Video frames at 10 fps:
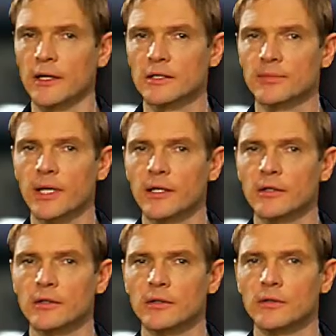and
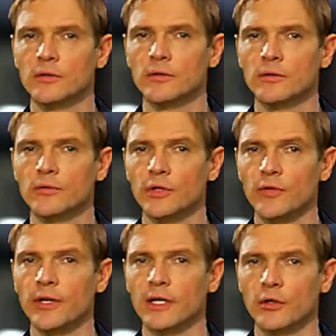input
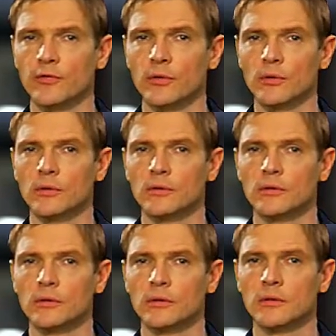2 for remote
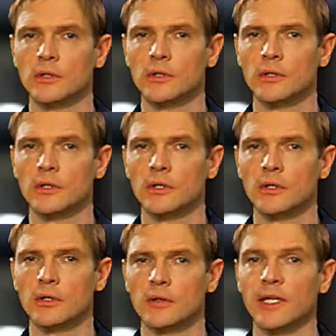opening.
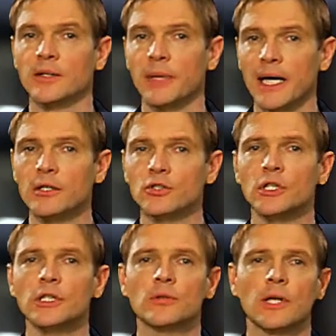I leave the two
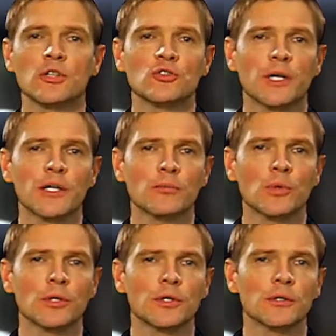boxes
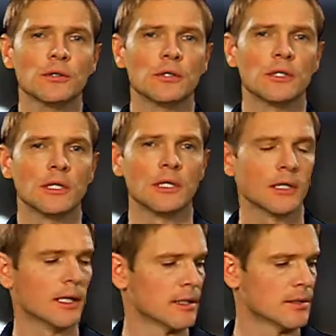checked because
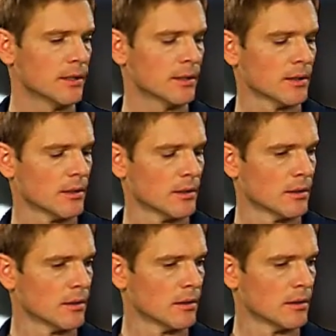I want to
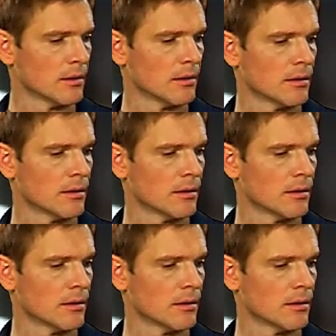address both